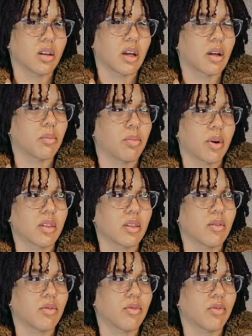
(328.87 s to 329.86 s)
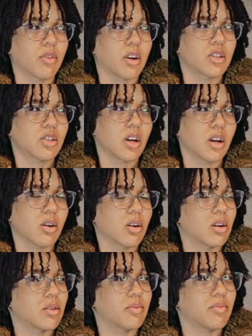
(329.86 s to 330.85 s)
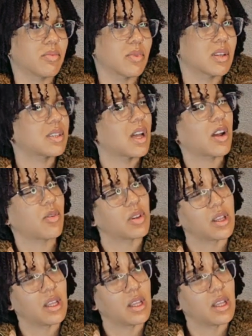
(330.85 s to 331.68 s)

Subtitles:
like a breath of fresh or a sigh of